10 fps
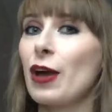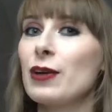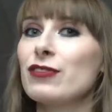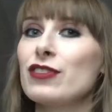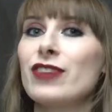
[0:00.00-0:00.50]
you're
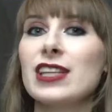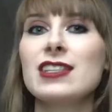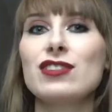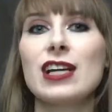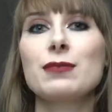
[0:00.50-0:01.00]
going for a
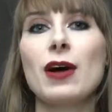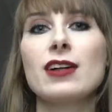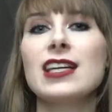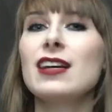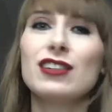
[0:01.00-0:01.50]
fancy dress
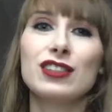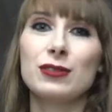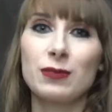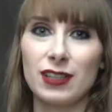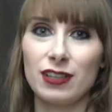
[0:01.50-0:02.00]
party or
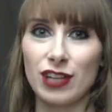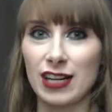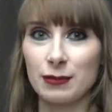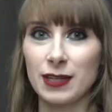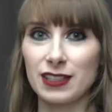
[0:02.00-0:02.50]
just want to
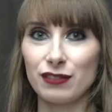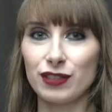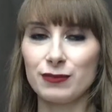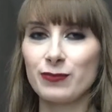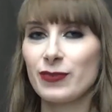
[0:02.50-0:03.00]
try something
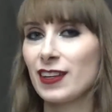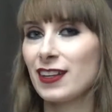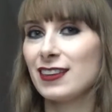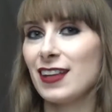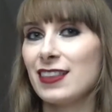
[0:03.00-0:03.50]
different,
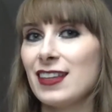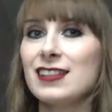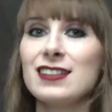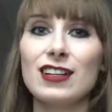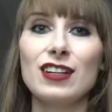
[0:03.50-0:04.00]
then
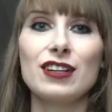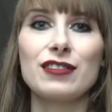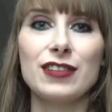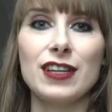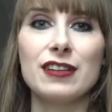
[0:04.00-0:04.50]
this is the look
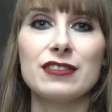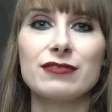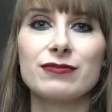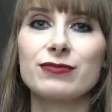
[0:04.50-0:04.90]
for you.